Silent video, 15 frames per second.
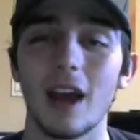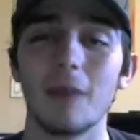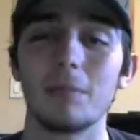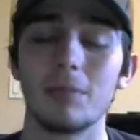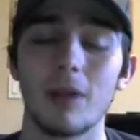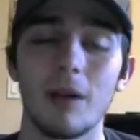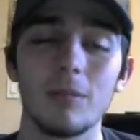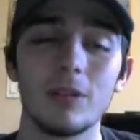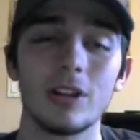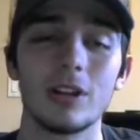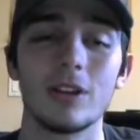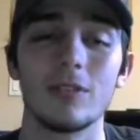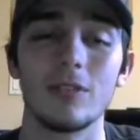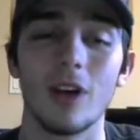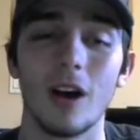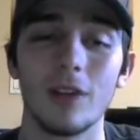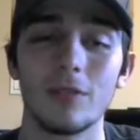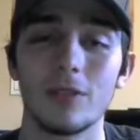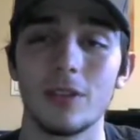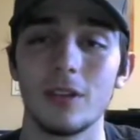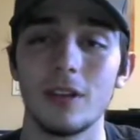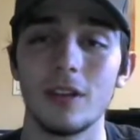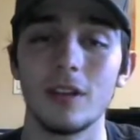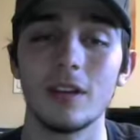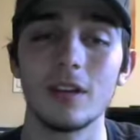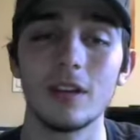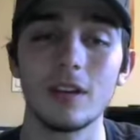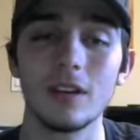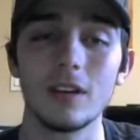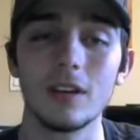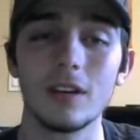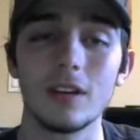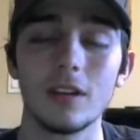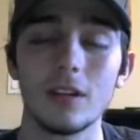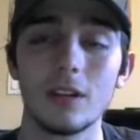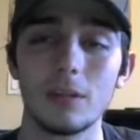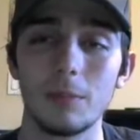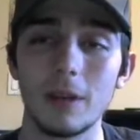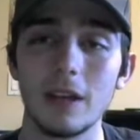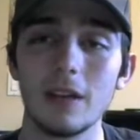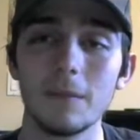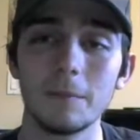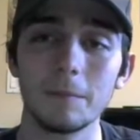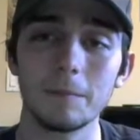I probably should have gone for the Speed,